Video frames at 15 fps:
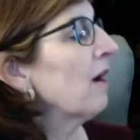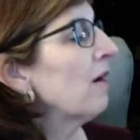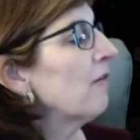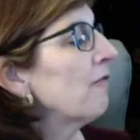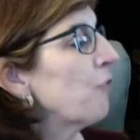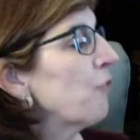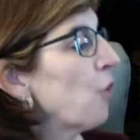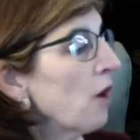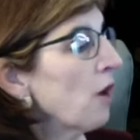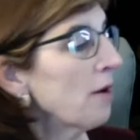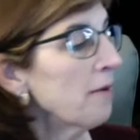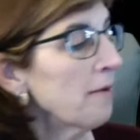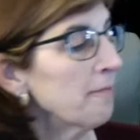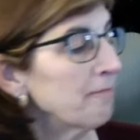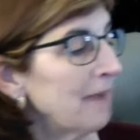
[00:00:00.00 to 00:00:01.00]

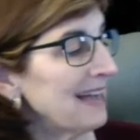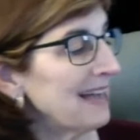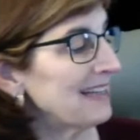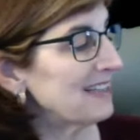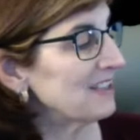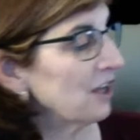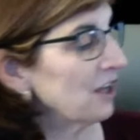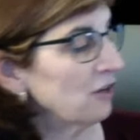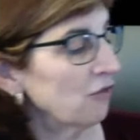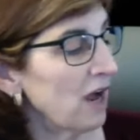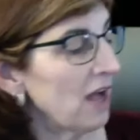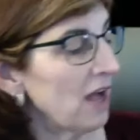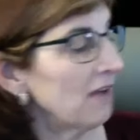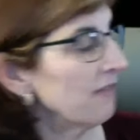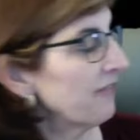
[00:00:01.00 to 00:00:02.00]
for my son
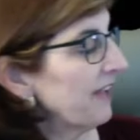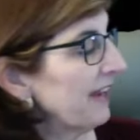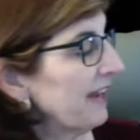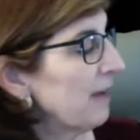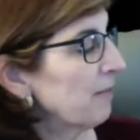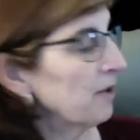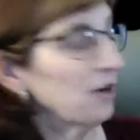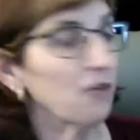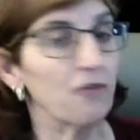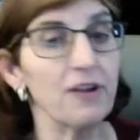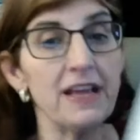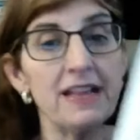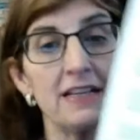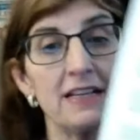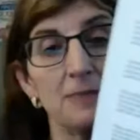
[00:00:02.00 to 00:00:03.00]
Ralph, and I'm going to
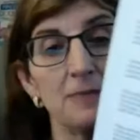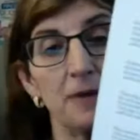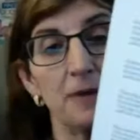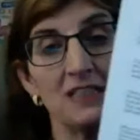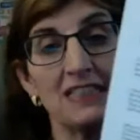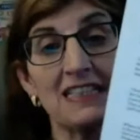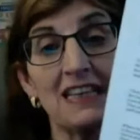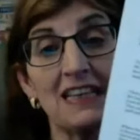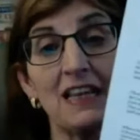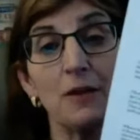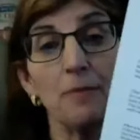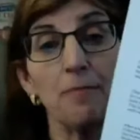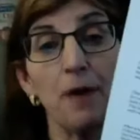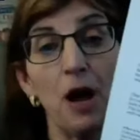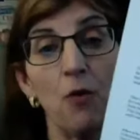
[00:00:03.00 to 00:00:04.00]
read this because it's a
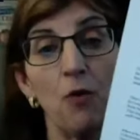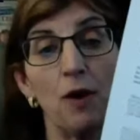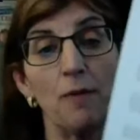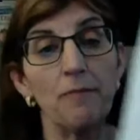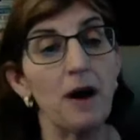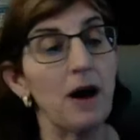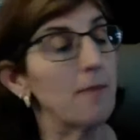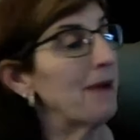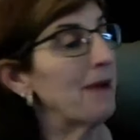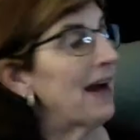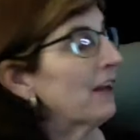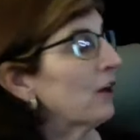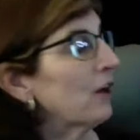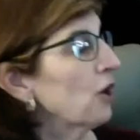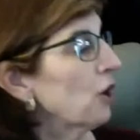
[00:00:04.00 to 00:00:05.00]
little poem
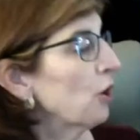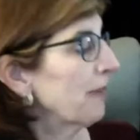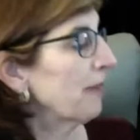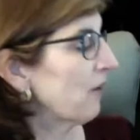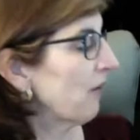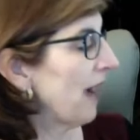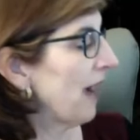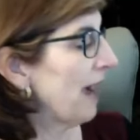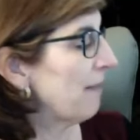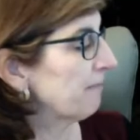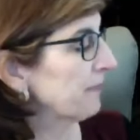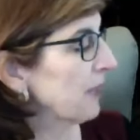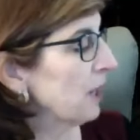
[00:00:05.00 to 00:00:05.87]
about a hermit crab.